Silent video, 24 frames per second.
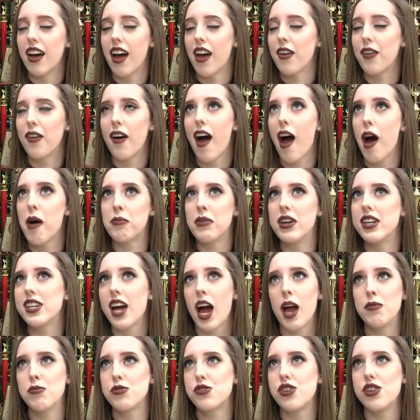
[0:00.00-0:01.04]
I don't know how many
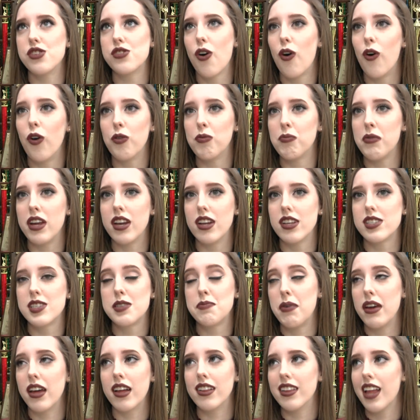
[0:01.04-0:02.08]
times she told me to speak